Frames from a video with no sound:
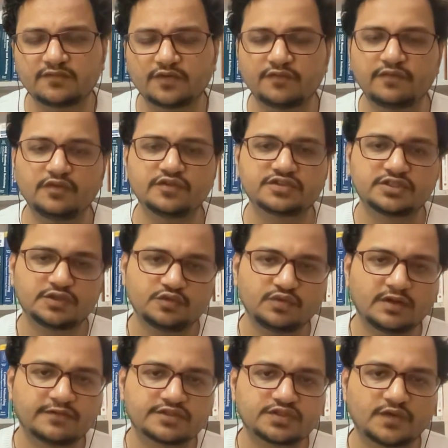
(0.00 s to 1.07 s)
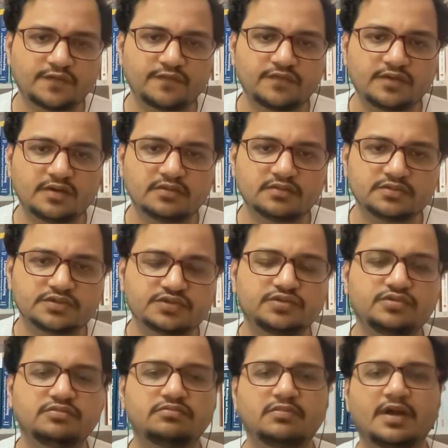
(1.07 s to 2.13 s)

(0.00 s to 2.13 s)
For Windows they do have a software, so